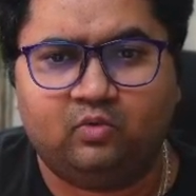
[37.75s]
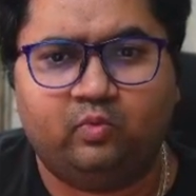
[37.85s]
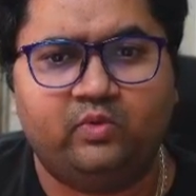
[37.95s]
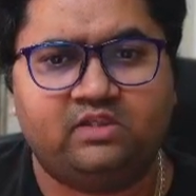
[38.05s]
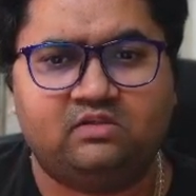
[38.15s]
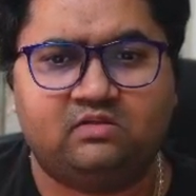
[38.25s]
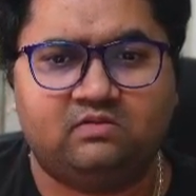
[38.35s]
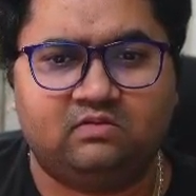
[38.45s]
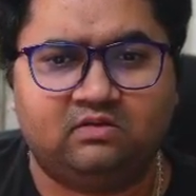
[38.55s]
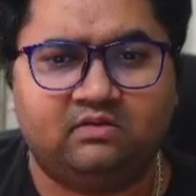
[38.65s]

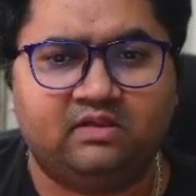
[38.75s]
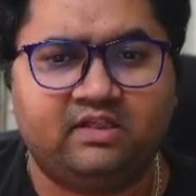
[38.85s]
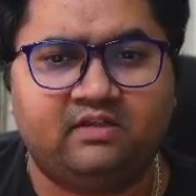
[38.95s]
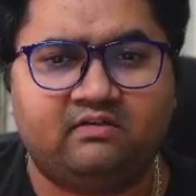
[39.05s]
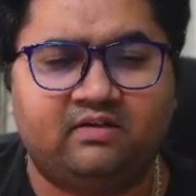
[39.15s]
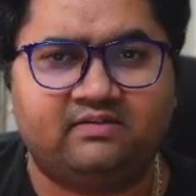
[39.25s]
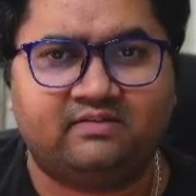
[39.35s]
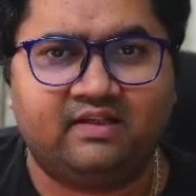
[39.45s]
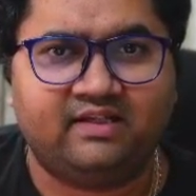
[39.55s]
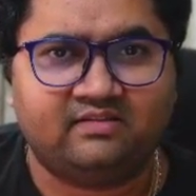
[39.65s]
which really
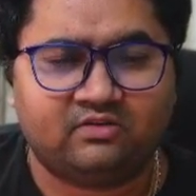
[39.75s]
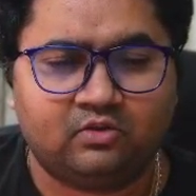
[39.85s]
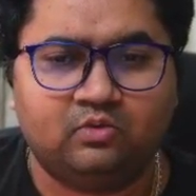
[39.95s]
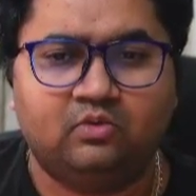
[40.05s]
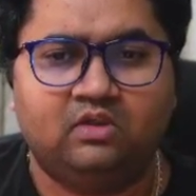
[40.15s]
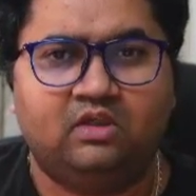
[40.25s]
translates to